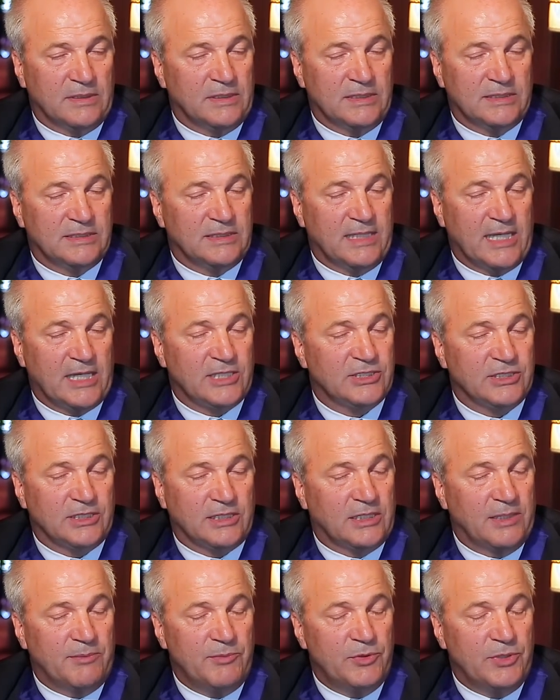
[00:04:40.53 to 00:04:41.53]
this large
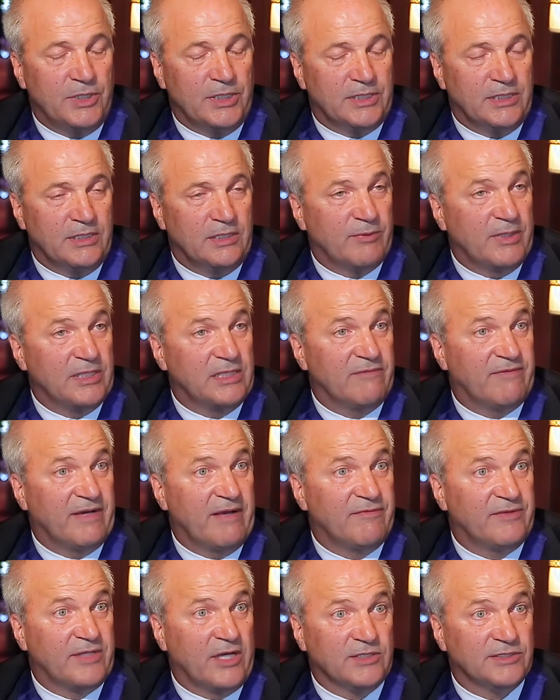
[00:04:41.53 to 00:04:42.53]
community,
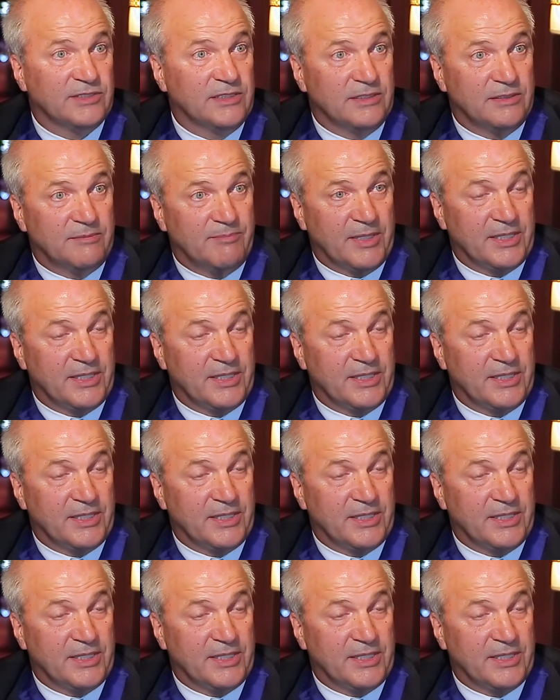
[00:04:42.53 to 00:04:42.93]
25,000